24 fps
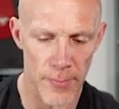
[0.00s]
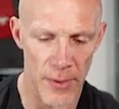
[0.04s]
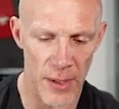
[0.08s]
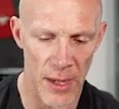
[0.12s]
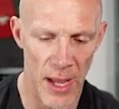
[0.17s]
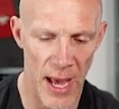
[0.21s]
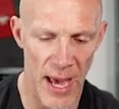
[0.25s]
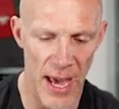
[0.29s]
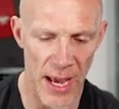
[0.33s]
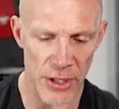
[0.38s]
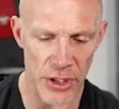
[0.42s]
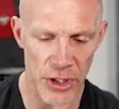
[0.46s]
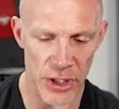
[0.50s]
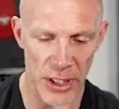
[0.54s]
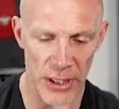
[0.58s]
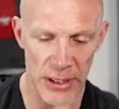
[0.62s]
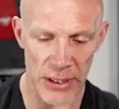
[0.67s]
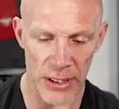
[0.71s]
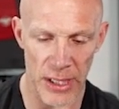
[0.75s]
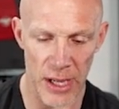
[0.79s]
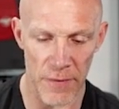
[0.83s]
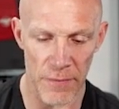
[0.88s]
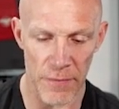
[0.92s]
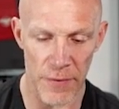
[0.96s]
I actually
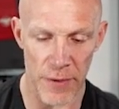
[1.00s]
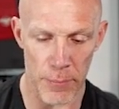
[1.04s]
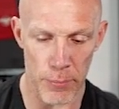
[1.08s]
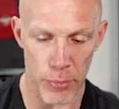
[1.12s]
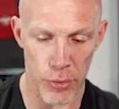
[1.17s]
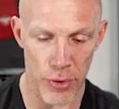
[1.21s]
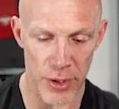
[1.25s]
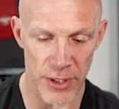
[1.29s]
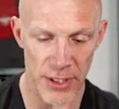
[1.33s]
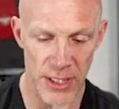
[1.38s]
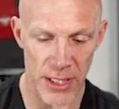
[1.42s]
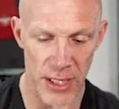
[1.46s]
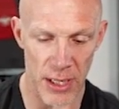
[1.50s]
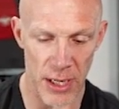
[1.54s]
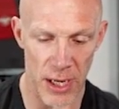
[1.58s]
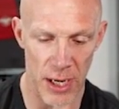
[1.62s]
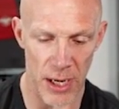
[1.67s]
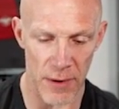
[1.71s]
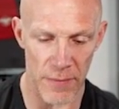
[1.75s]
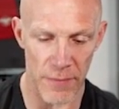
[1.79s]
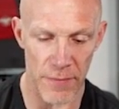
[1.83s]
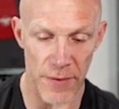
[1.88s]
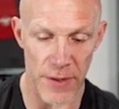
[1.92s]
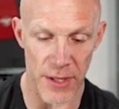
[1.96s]
love the printing
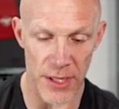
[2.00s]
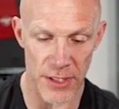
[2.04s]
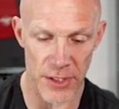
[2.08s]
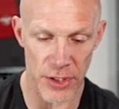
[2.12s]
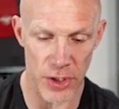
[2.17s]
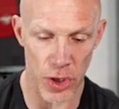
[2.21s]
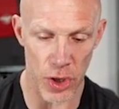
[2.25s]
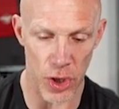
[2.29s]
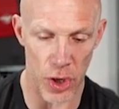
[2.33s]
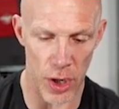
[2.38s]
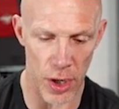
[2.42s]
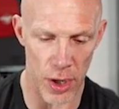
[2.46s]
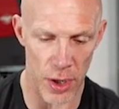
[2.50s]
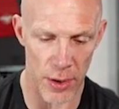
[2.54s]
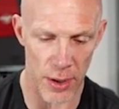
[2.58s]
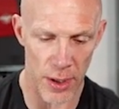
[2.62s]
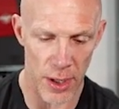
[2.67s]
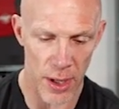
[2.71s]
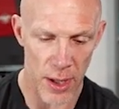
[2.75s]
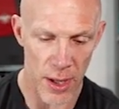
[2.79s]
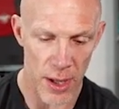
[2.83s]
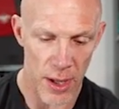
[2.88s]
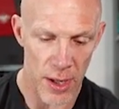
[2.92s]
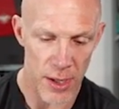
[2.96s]
of this card.
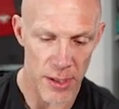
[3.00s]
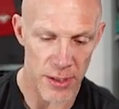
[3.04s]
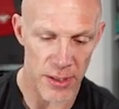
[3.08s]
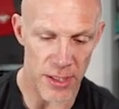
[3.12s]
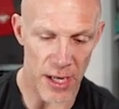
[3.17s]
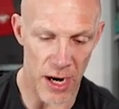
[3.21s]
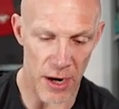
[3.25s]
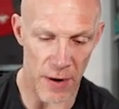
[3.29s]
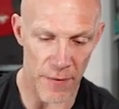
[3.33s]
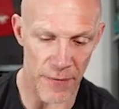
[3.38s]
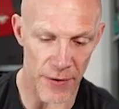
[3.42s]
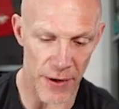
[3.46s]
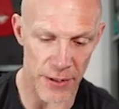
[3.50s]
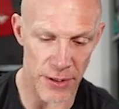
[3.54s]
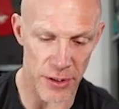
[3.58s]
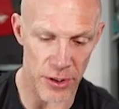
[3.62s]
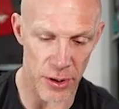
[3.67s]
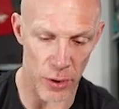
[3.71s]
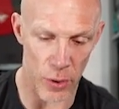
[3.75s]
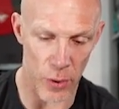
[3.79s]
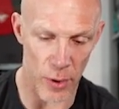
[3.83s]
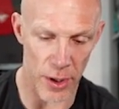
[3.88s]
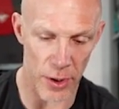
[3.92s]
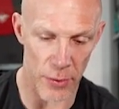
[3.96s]
Sacrifice
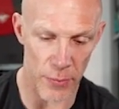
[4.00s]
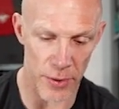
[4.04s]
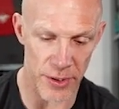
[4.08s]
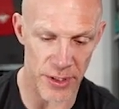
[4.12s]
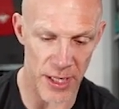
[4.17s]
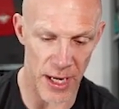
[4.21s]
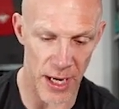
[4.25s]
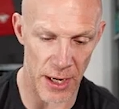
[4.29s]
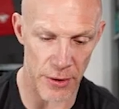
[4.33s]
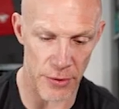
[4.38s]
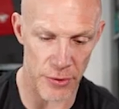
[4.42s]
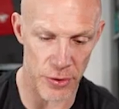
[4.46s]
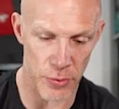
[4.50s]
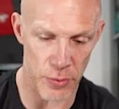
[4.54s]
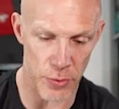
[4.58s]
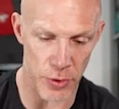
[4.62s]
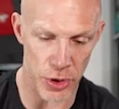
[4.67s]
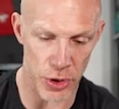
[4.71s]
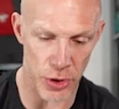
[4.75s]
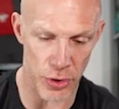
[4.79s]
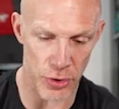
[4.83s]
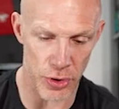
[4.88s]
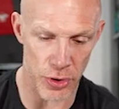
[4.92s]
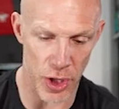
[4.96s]
Loyal Retainers,
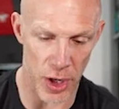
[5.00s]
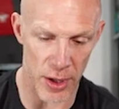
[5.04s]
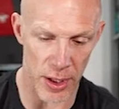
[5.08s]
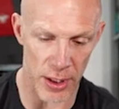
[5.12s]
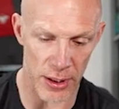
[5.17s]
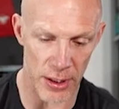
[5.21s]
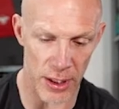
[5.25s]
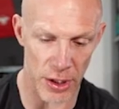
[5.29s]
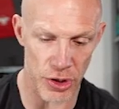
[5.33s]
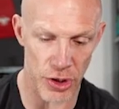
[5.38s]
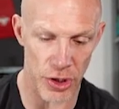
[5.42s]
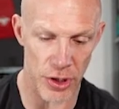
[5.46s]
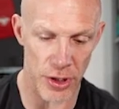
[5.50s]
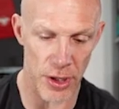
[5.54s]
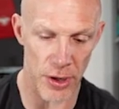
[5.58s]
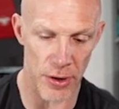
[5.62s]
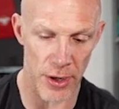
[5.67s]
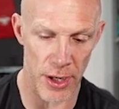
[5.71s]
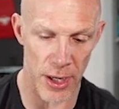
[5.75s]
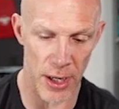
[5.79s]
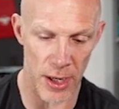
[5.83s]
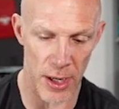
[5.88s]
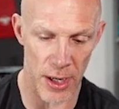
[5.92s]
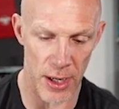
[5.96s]
return target
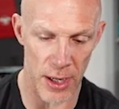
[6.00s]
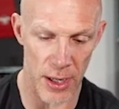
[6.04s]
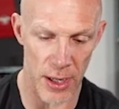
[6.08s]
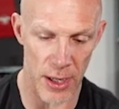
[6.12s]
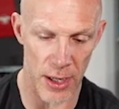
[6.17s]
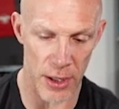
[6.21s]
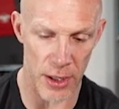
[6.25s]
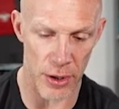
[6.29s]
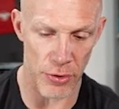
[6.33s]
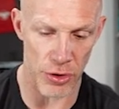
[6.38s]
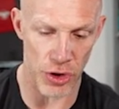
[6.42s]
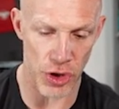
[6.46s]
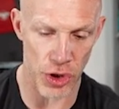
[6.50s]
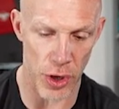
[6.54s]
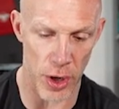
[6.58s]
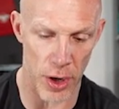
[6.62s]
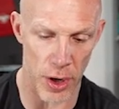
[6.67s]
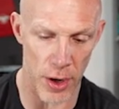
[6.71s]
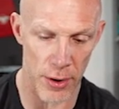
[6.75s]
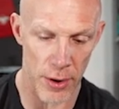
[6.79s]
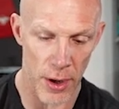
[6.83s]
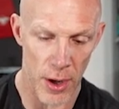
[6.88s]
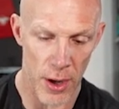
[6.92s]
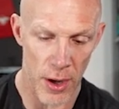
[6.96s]
legendary creature
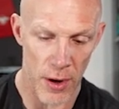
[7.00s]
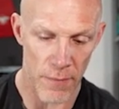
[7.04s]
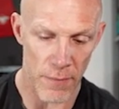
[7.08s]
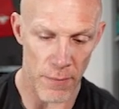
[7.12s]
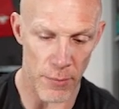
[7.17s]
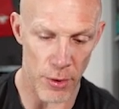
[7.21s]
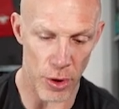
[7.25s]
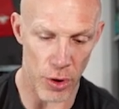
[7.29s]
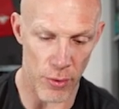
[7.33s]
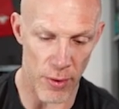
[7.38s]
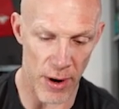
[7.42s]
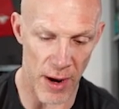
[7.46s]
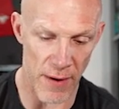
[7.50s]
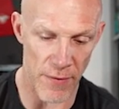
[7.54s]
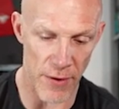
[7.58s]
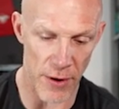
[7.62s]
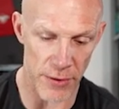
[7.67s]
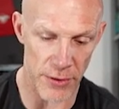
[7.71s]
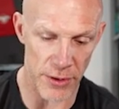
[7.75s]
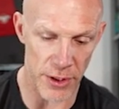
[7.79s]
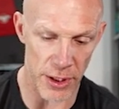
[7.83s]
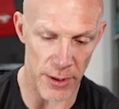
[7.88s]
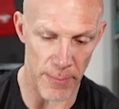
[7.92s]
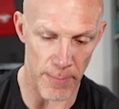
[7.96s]
card from your
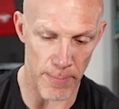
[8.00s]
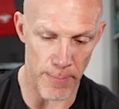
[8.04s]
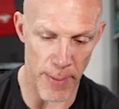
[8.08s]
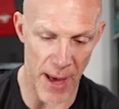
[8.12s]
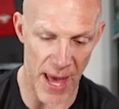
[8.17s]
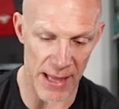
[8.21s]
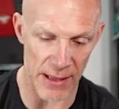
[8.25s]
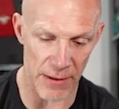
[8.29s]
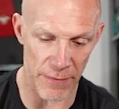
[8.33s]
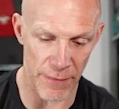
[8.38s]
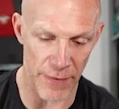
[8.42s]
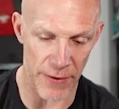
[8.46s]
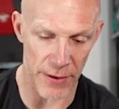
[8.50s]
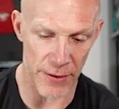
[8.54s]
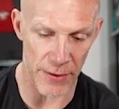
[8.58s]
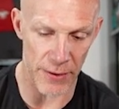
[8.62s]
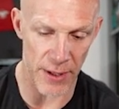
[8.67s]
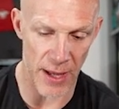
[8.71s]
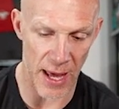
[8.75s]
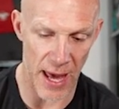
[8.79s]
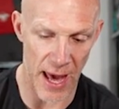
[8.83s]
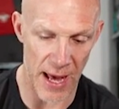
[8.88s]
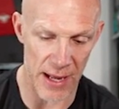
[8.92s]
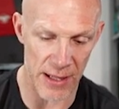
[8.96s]
graveyard to the
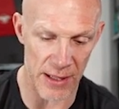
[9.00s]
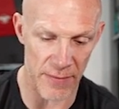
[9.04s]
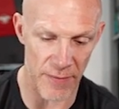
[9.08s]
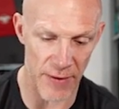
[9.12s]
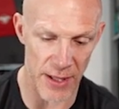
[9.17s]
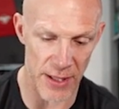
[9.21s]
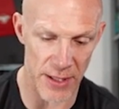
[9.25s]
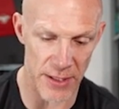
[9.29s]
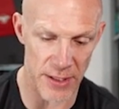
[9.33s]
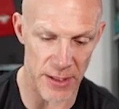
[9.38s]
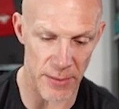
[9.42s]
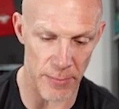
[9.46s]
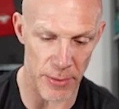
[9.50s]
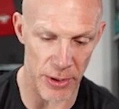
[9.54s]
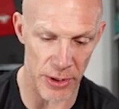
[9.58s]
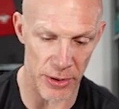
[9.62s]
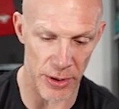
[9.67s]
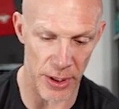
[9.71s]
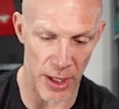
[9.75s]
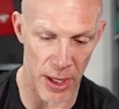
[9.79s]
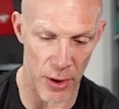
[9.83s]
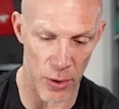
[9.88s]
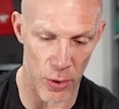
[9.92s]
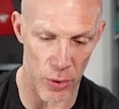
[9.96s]
battlefield. Activate this
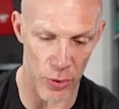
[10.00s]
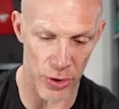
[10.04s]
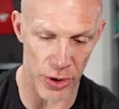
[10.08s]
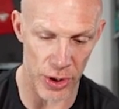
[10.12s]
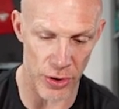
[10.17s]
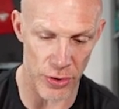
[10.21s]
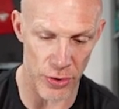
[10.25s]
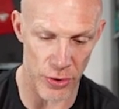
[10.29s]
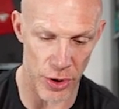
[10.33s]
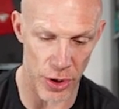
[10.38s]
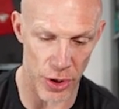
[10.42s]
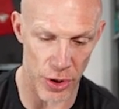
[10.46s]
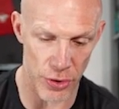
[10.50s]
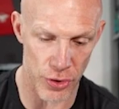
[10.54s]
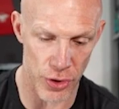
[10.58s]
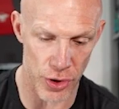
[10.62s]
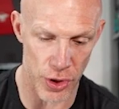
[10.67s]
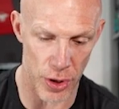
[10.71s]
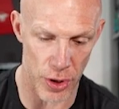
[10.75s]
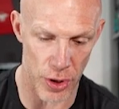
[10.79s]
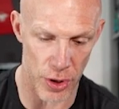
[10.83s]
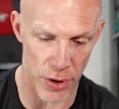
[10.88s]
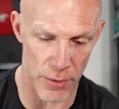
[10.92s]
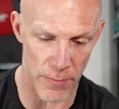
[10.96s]
ability only during your
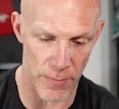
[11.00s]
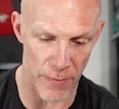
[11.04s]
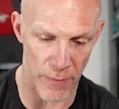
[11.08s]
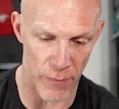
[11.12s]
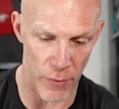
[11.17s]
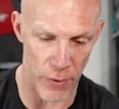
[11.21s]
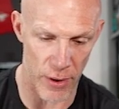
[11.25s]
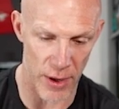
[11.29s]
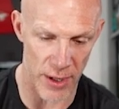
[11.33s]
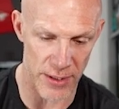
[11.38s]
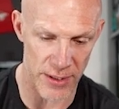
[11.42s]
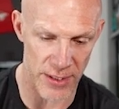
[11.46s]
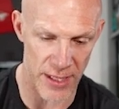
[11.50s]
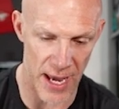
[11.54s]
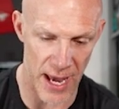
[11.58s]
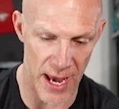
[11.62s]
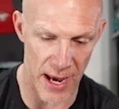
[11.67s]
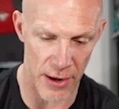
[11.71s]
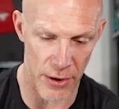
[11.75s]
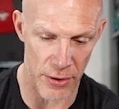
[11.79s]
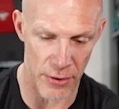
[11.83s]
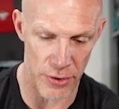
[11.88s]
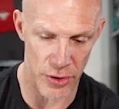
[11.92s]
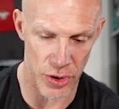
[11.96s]
turn before
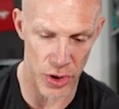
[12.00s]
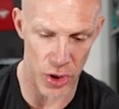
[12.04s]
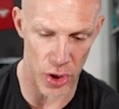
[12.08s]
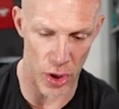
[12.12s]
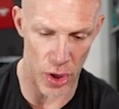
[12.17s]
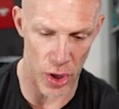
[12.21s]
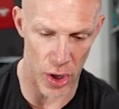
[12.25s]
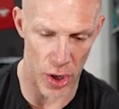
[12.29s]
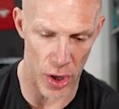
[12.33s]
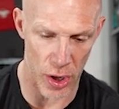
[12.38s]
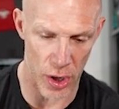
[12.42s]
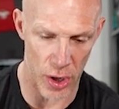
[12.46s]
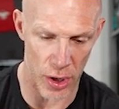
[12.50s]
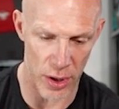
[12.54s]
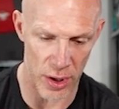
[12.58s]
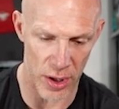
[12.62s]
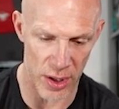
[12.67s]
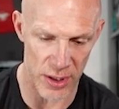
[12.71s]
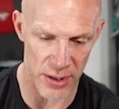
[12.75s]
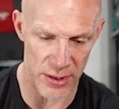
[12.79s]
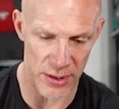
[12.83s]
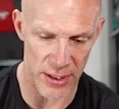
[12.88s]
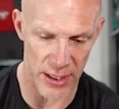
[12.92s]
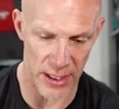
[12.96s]
attackers are
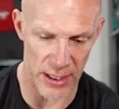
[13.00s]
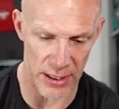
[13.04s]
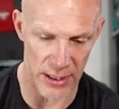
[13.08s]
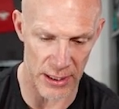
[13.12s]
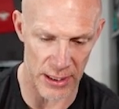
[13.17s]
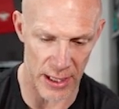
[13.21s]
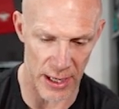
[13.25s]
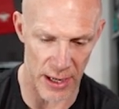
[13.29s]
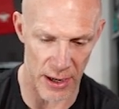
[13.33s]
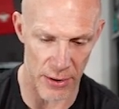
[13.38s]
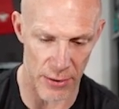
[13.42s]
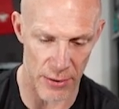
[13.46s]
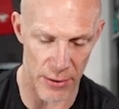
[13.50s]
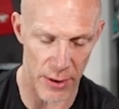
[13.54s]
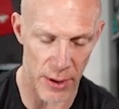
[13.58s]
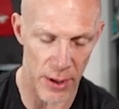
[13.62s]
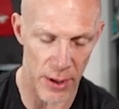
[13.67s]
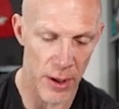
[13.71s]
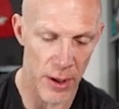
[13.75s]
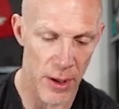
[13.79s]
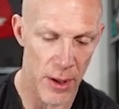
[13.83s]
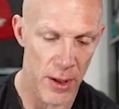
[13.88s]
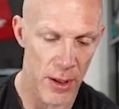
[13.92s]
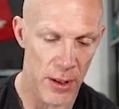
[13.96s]
declared.
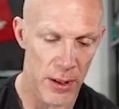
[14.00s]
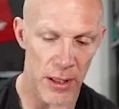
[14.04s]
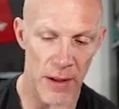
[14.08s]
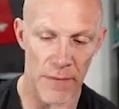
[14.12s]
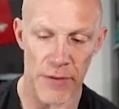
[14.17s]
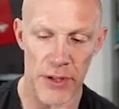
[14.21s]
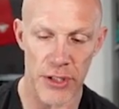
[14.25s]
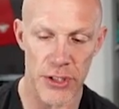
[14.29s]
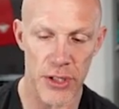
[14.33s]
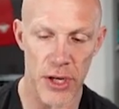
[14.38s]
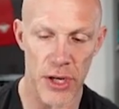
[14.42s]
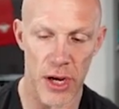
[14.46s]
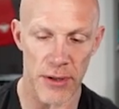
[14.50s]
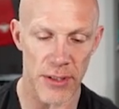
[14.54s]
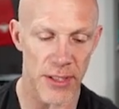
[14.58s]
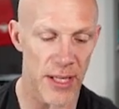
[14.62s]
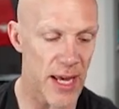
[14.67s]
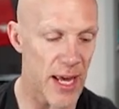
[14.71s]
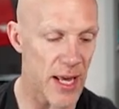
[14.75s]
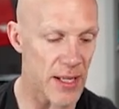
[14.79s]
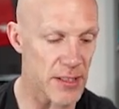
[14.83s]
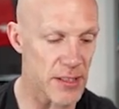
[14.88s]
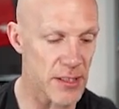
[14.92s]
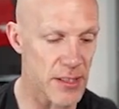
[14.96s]
Love this card to
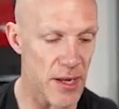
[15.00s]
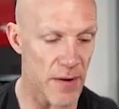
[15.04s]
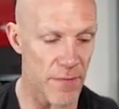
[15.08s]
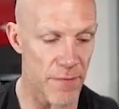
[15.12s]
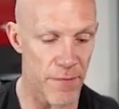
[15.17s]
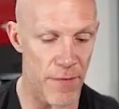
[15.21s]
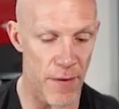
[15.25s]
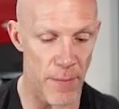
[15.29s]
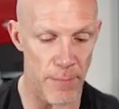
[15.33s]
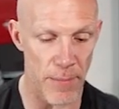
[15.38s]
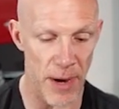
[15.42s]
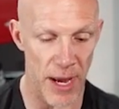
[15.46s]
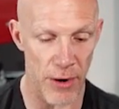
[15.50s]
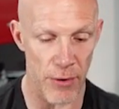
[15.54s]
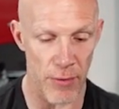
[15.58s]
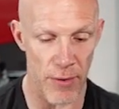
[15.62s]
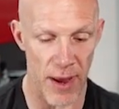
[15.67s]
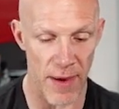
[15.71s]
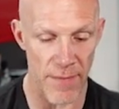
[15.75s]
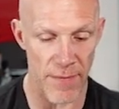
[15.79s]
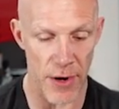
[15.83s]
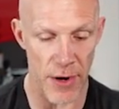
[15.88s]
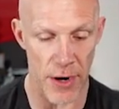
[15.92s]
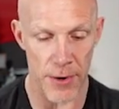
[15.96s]
get stuff from my
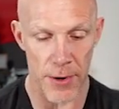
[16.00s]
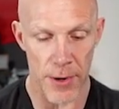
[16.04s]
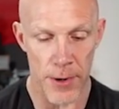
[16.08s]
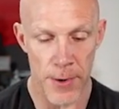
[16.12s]
graveyard.